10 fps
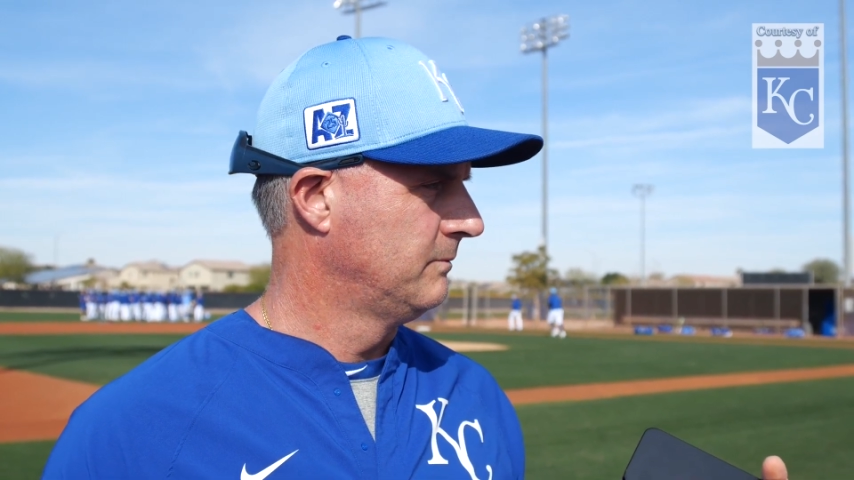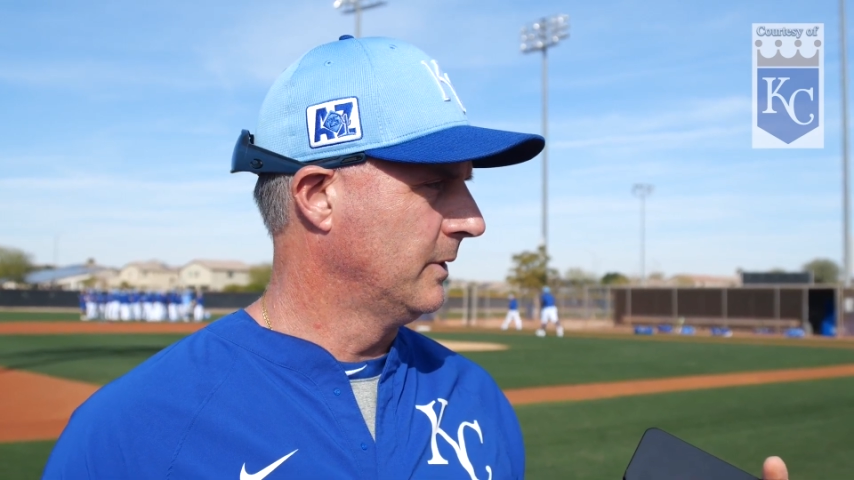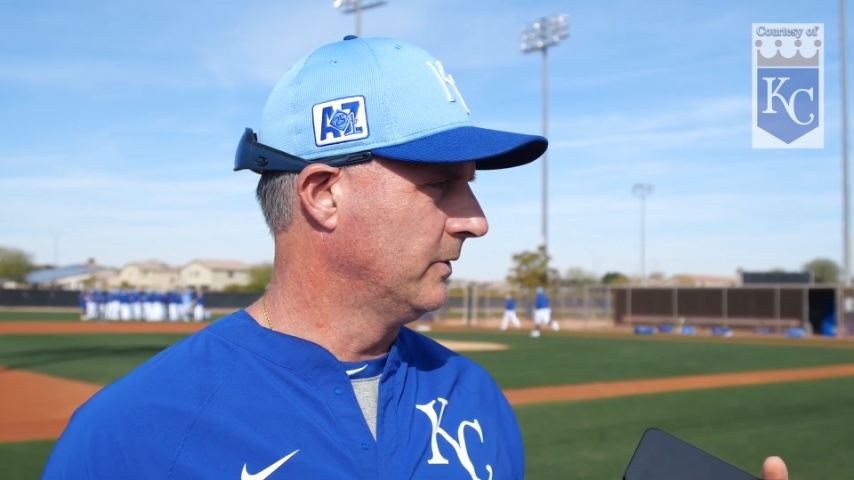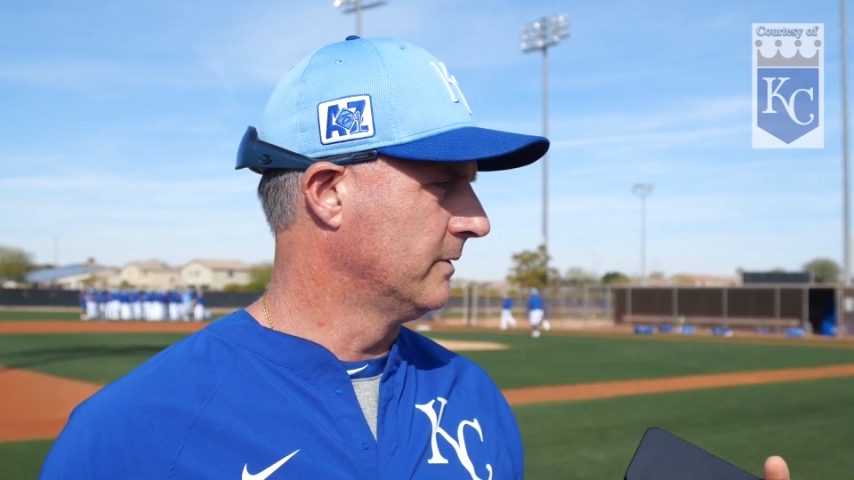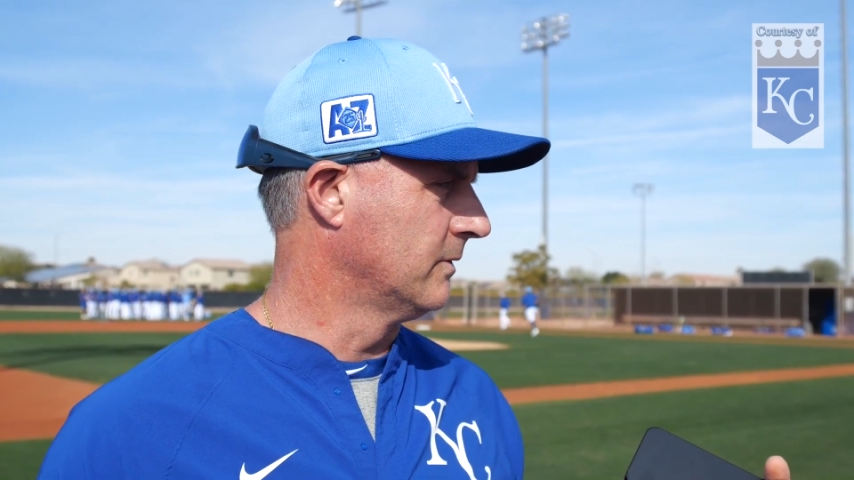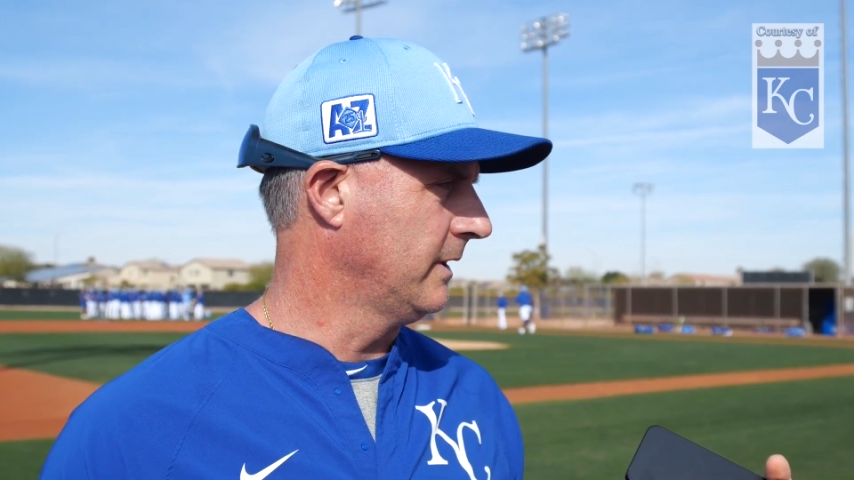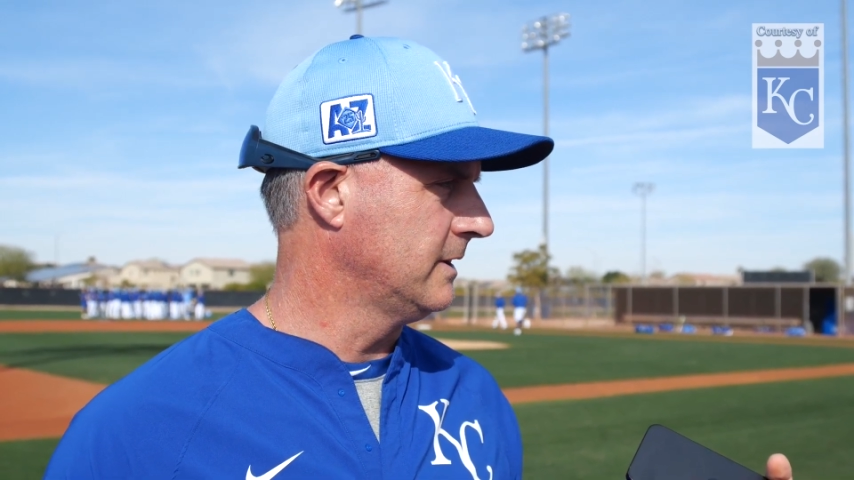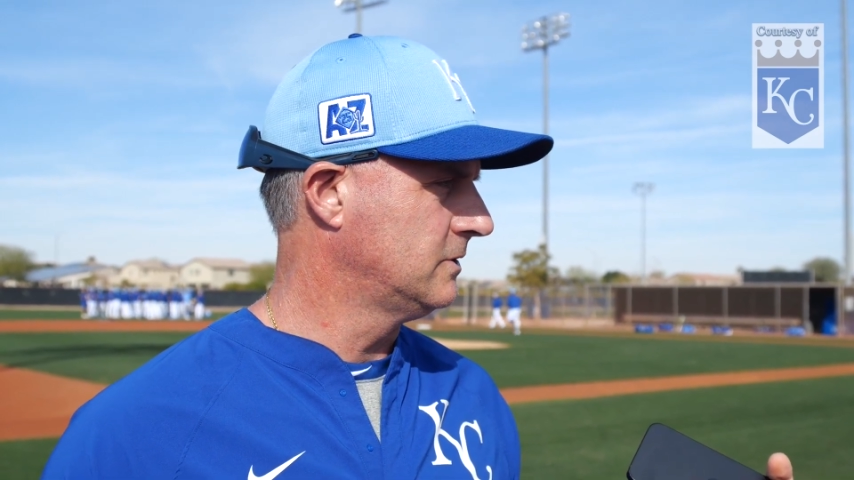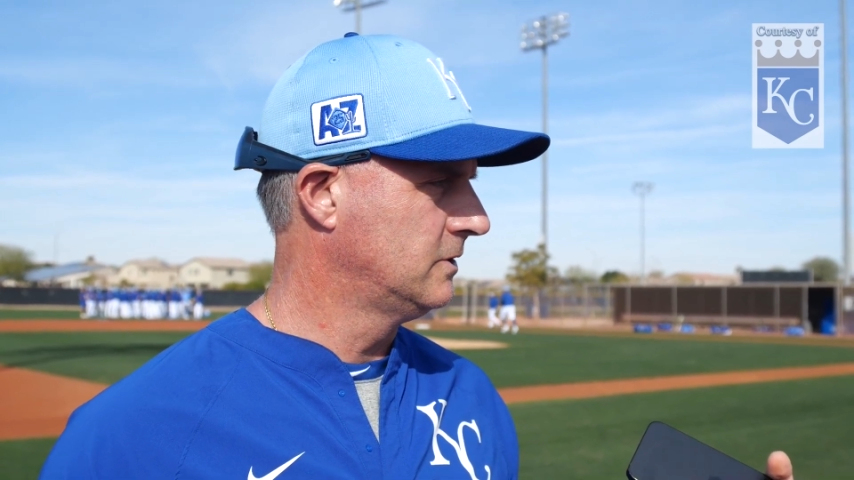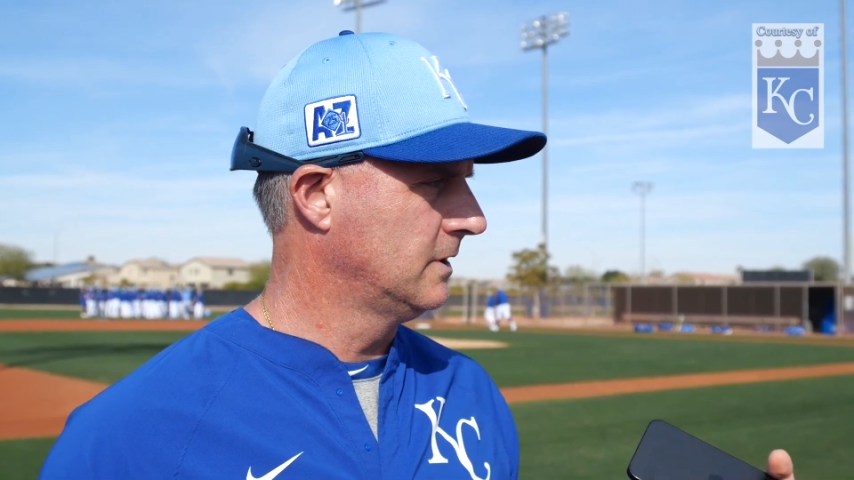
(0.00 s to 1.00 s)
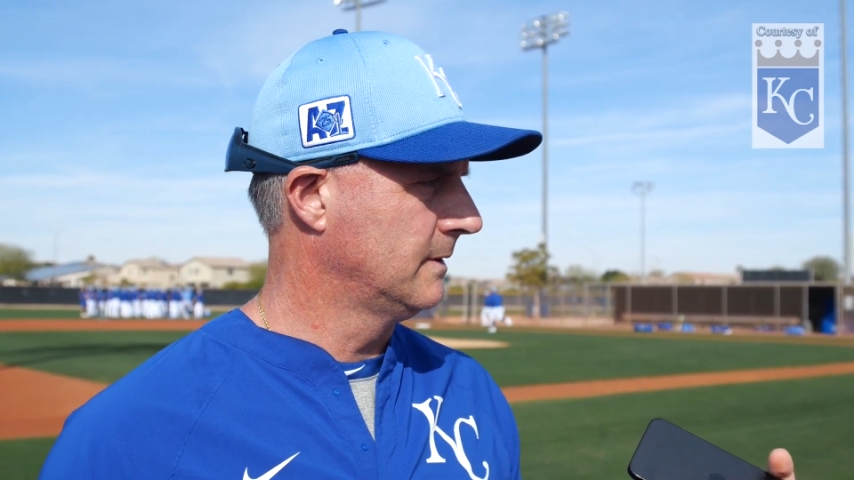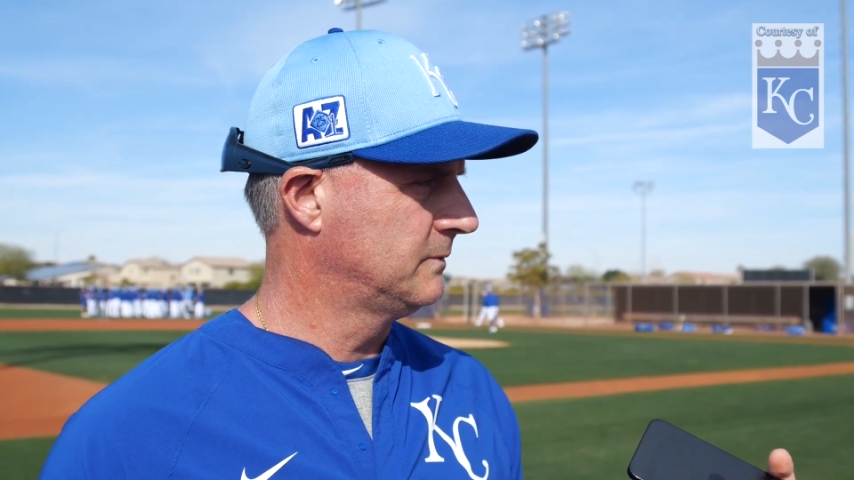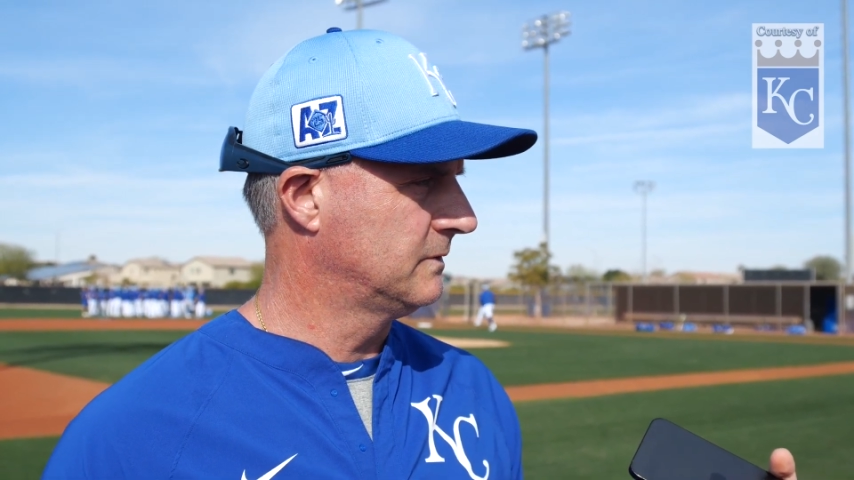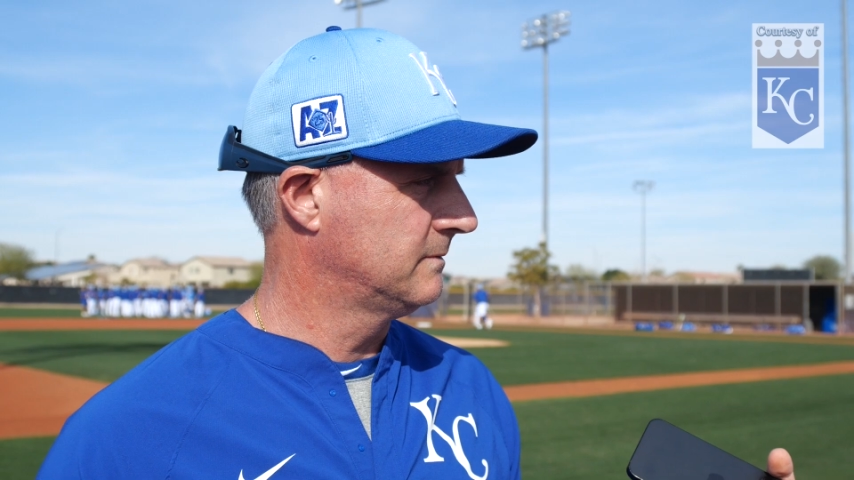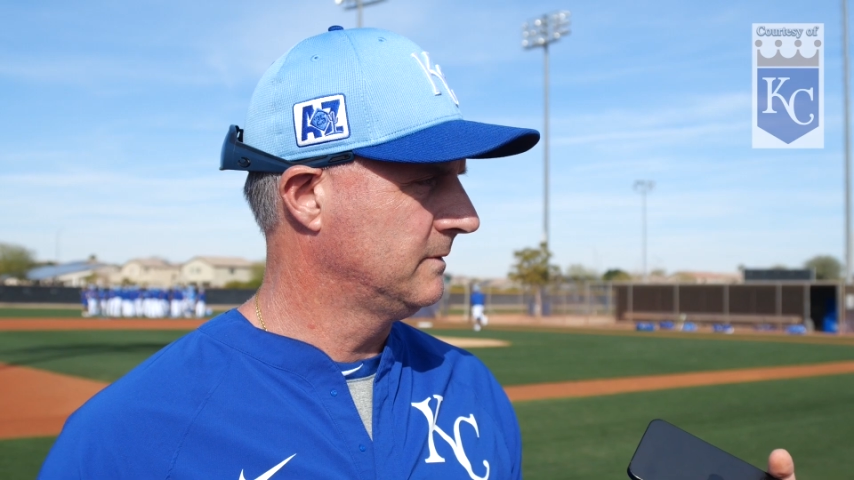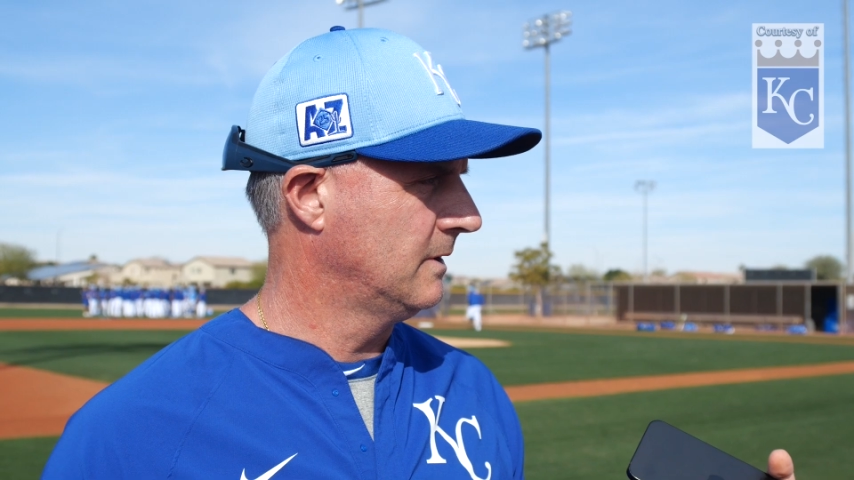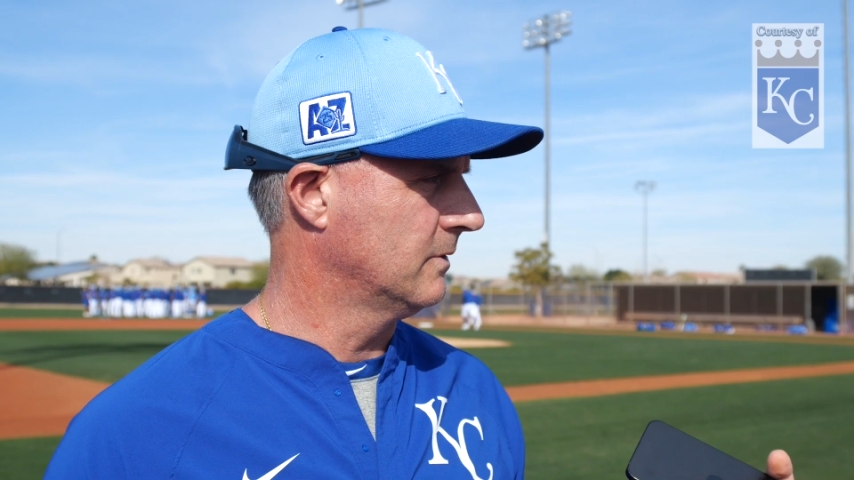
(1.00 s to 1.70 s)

building relationships,